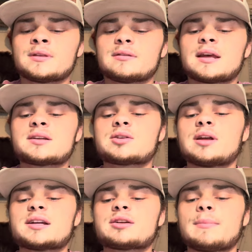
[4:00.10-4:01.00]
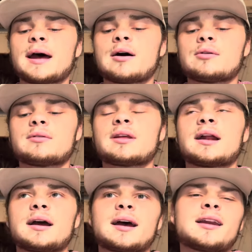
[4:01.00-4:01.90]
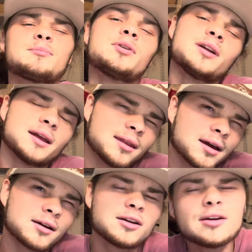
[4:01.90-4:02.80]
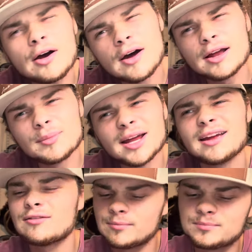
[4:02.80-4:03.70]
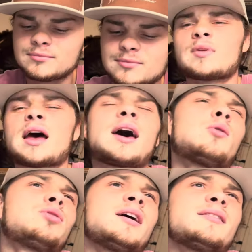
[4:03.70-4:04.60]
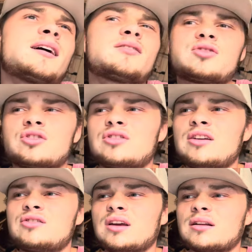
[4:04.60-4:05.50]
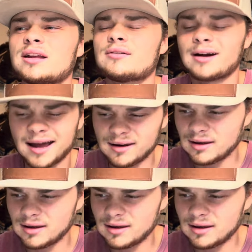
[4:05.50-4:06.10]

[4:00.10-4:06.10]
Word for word: that's less amount that I gotta put in there. You know what I mean? It, I don't think that's statistically right.